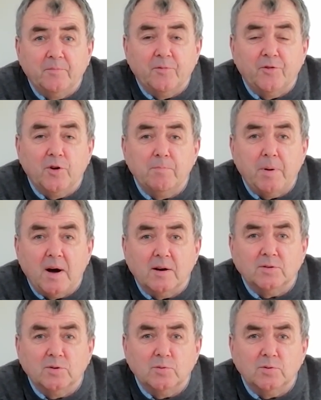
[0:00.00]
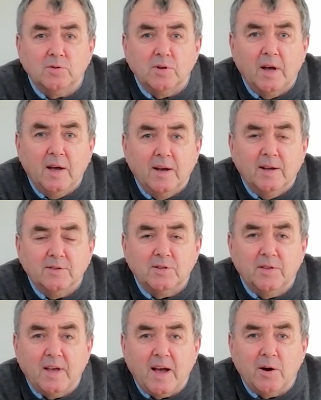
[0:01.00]
food parcels to
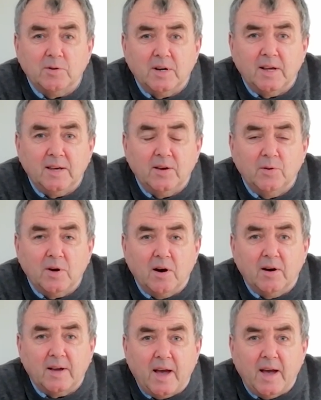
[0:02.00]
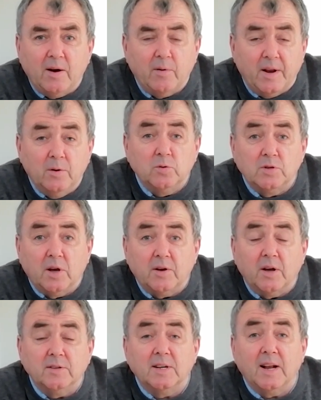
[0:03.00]
the elderly who can't get out, and also
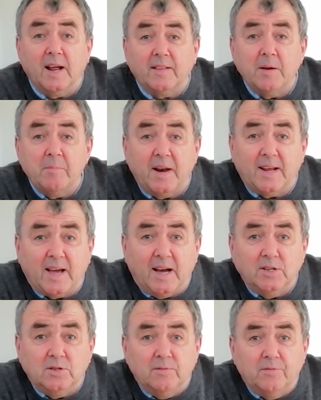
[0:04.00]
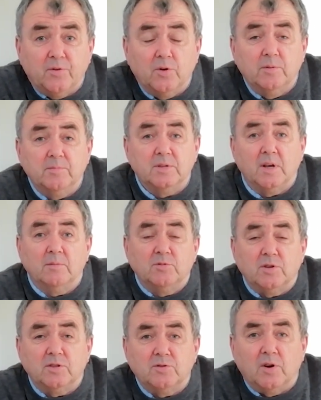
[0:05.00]
going to collect their medication for them. So I'm
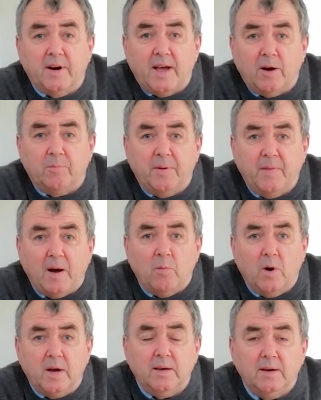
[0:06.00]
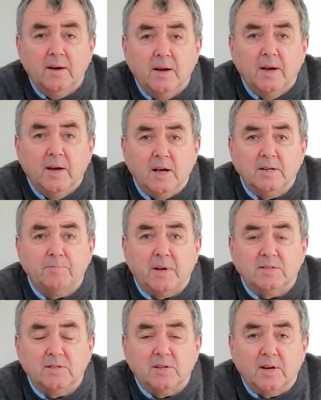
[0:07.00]
just trying to help in that way as
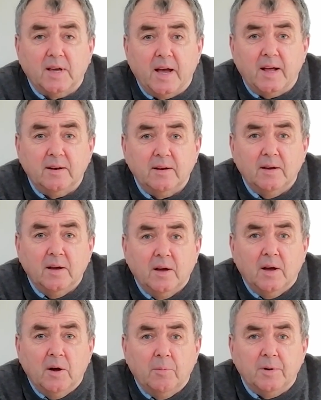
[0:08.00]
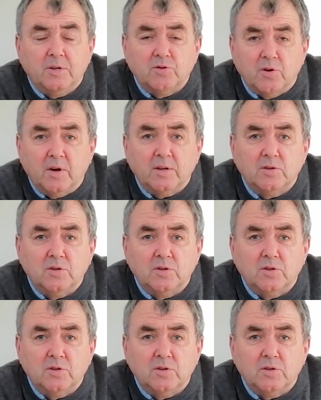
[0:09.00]
best I can. But try